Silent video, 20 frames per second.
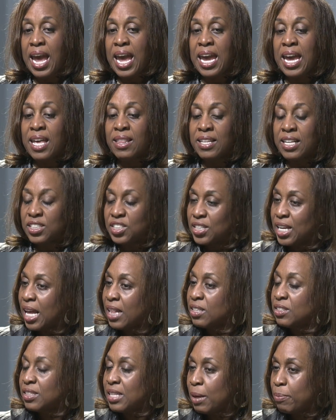And they
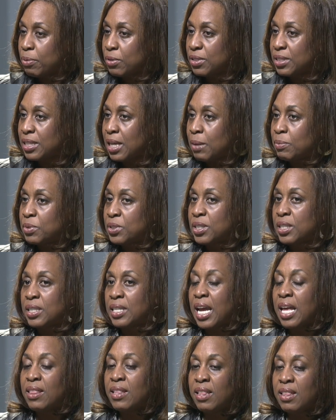challenge that perception
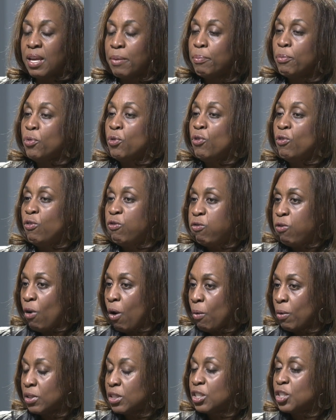and then they move forward